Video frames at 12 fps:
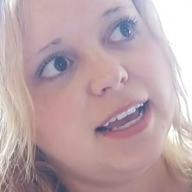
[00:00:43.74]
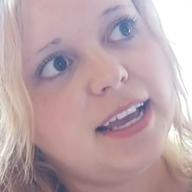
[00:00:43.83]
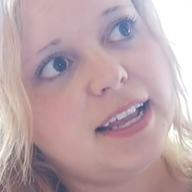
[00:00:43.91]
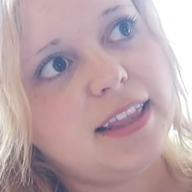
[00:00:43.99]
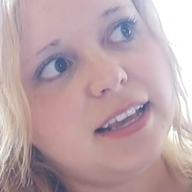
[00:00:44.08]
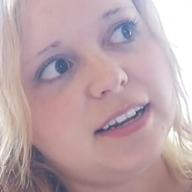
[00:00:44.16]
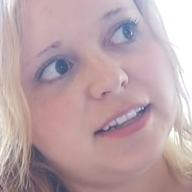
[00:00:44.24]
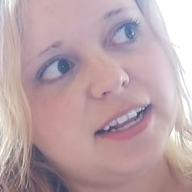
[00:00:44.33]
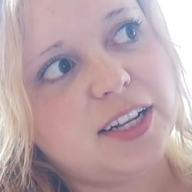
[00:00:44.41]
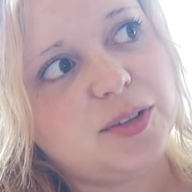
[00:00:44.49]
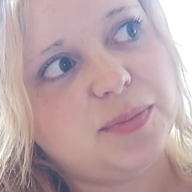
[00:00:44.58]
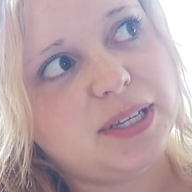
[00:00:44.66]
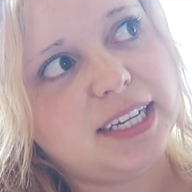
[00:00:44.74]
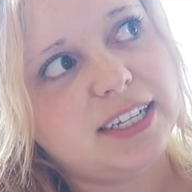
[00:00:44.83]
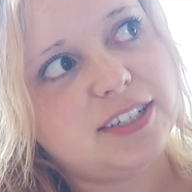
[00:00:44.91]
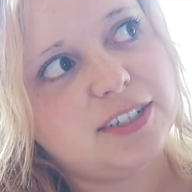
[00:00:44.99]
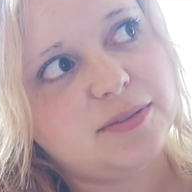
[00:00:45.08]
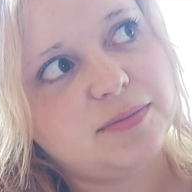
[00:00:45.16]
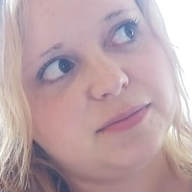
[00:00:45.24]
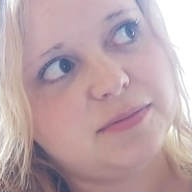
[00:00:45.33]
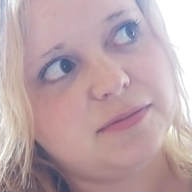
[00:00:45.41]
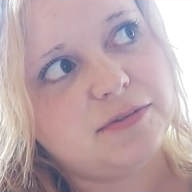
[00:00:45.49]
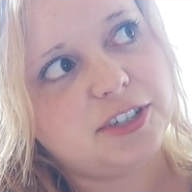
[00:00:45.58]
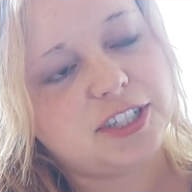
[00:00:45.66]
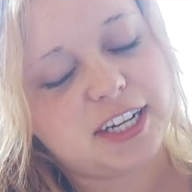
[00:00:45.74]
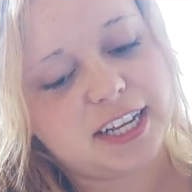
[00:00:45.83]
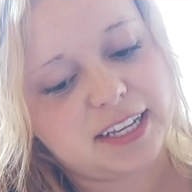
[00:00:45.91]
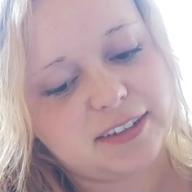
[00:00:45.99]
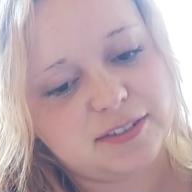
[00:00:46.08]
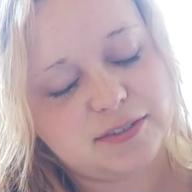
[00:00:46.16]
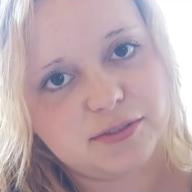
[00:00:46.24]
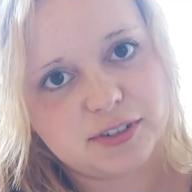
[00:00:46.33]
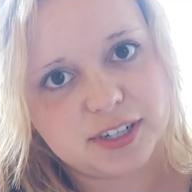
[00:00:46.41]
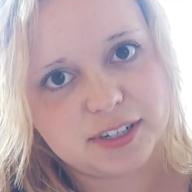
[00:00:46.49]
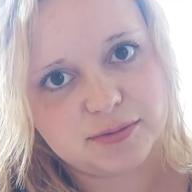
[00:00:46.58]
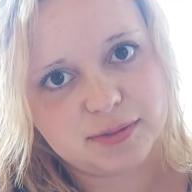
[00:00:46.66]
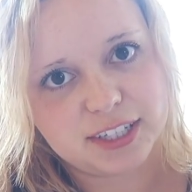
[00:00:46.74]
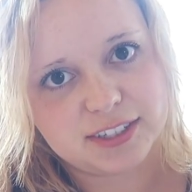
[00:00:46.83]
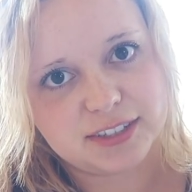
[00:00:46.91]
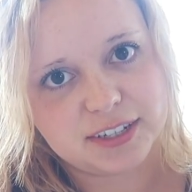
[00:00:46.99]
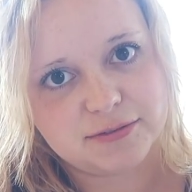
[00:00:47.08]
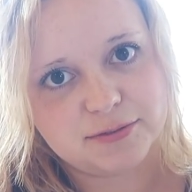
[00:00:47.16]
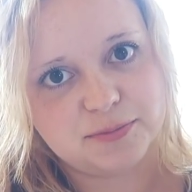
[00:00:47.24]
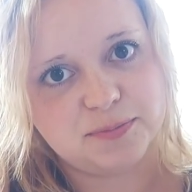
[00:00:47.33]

and then that'll be it for today for this stuff.